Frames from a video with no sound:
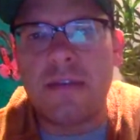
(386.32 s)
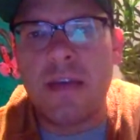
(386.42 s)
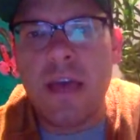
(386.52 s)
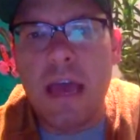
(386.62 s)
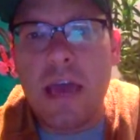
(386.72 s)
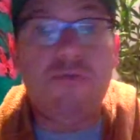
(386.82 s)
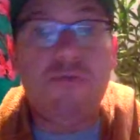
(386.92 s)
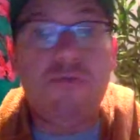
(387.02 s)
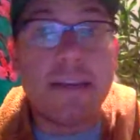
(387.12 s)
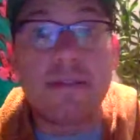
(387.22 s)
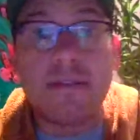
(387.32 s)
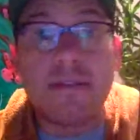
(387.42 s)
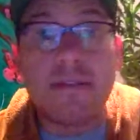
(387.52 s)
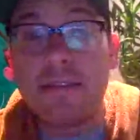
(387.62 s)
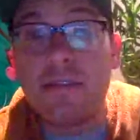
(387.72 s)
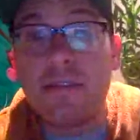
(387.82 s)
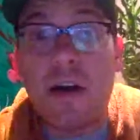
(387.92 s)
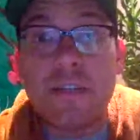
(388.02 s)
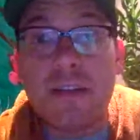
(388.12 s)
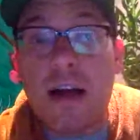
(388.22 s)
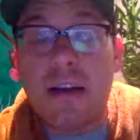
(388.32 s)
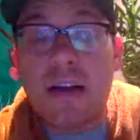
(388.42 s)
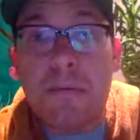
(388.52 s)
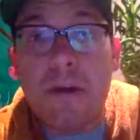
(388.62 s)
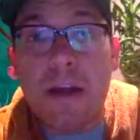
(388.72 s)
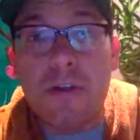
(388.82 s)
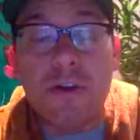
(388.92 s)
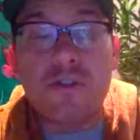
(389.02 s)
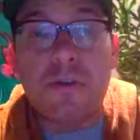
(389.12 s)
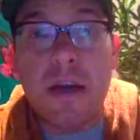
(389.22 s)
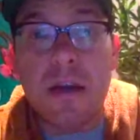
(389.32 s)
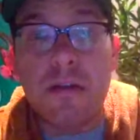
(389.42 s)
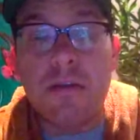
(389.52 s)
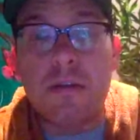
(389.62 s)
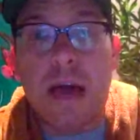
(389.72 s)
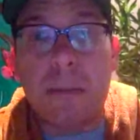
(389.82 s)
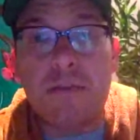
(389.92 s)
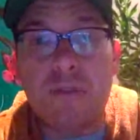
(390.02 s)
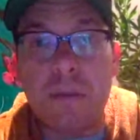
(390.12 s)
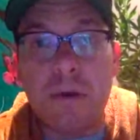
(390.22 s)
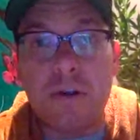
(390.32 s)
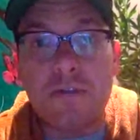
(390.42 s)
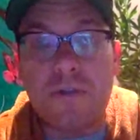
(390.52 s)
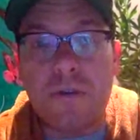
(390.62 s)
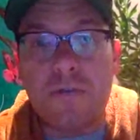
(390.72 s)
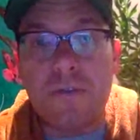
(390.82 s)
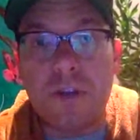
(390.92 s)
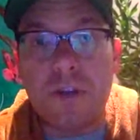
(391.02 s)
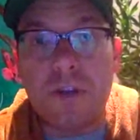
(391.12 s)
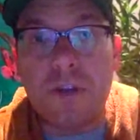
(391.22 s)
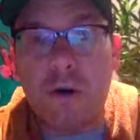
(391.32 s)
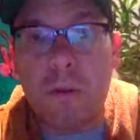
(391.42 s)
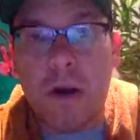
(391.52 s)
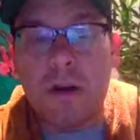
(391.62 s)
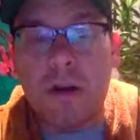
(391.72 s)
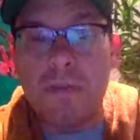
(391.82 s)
and Reminiscences of a Stock Operator. Those are my top 3 books for the overall market.